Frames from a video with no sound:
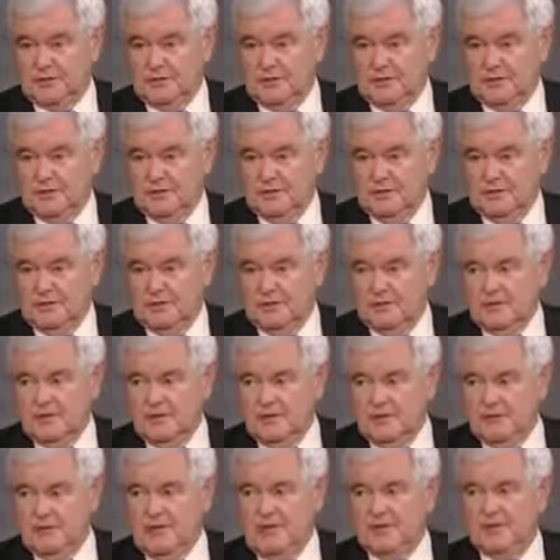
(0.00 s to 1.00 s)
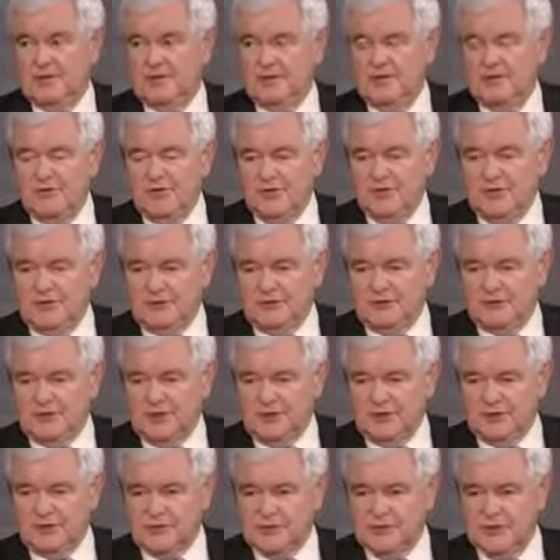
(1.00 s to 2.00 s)
Mm -hmm. Of people who think the
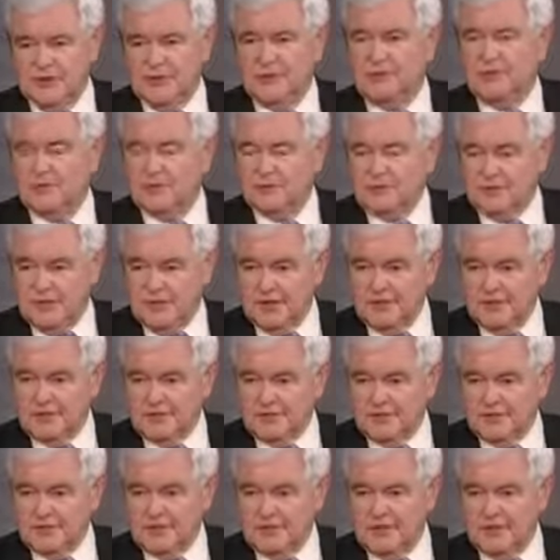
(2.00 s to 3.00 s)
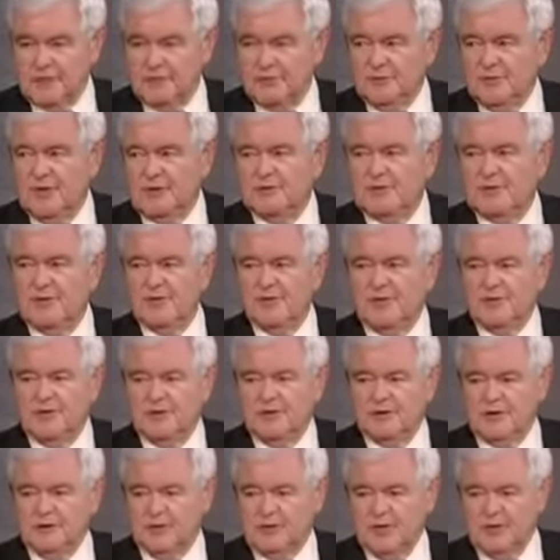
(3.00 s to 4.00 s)
city's corrupt, which it is, people who think
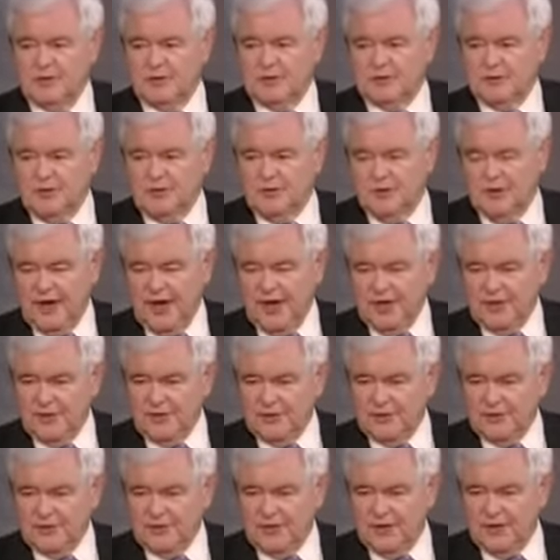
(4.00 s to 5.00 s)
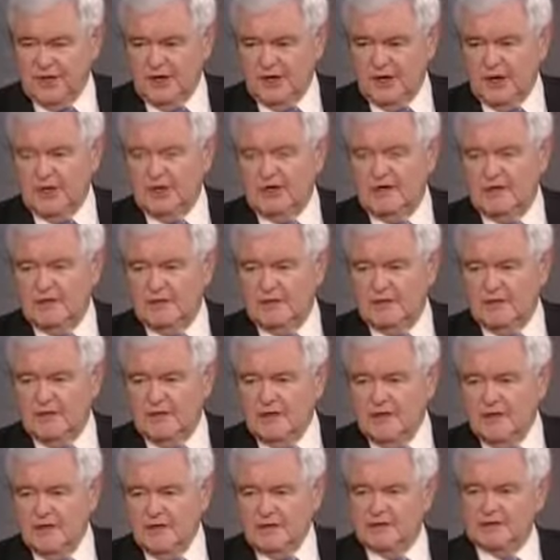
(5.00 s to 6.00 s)
they're being sold out, which they are,
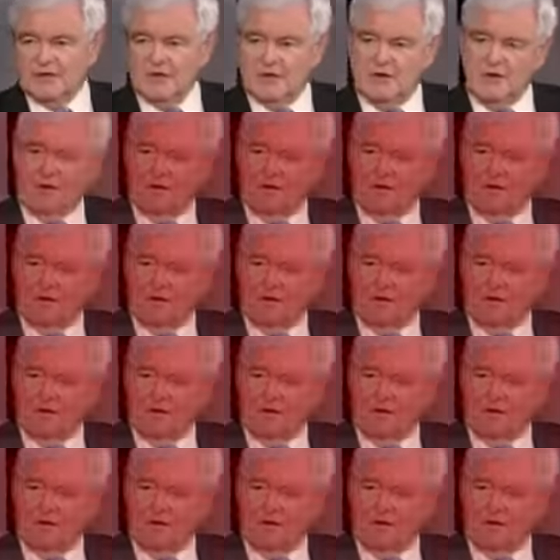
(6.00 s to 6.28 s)
and so he